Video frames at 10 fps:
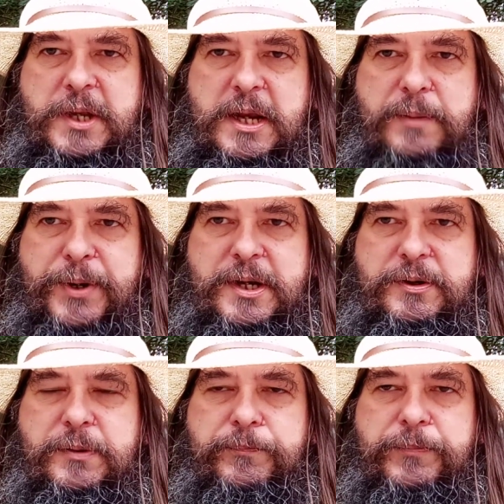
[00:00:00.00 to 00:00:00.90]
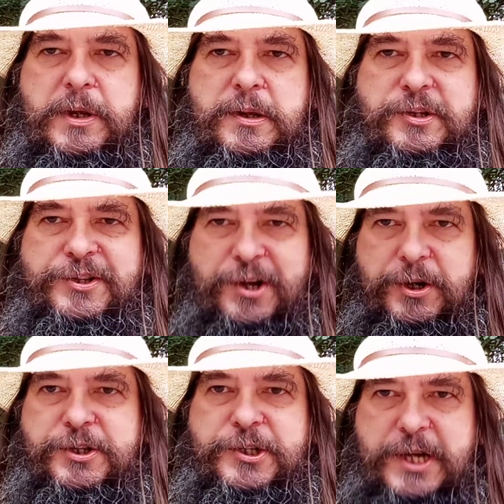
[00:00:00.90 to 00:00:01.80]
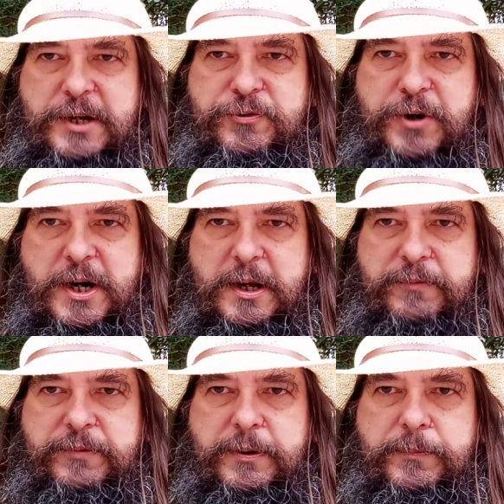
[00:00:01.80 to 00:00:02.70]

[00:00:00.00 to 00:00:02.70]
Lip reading: gigabyte solid state drive.